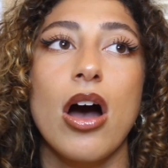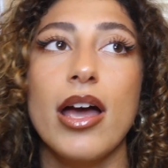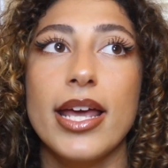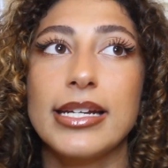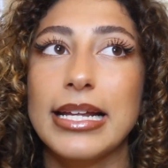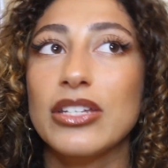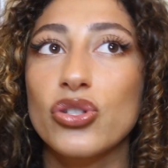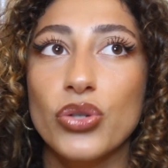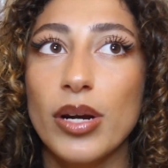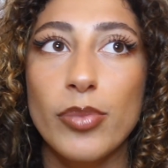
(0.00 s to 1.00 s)
in an
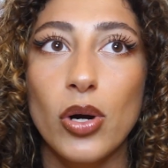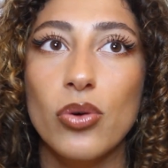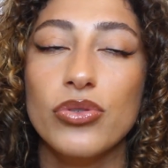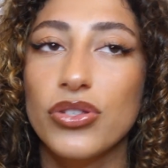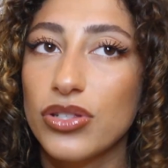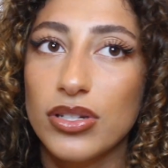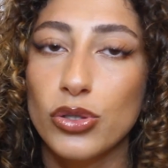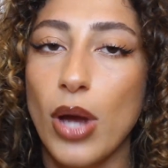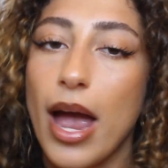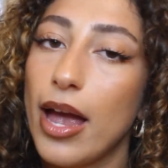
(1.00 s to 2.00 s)
Instagram post,
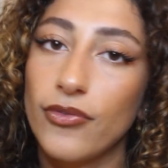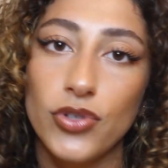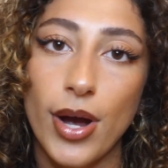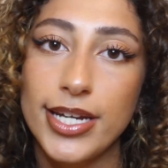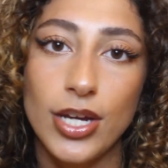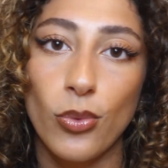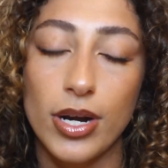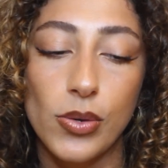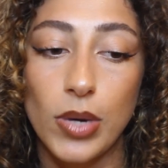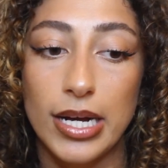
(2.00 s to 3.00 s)
so I have no idea what
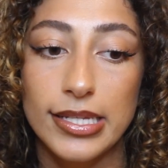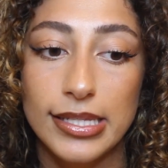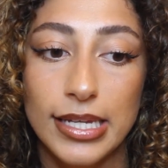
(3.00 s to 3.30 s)
it was.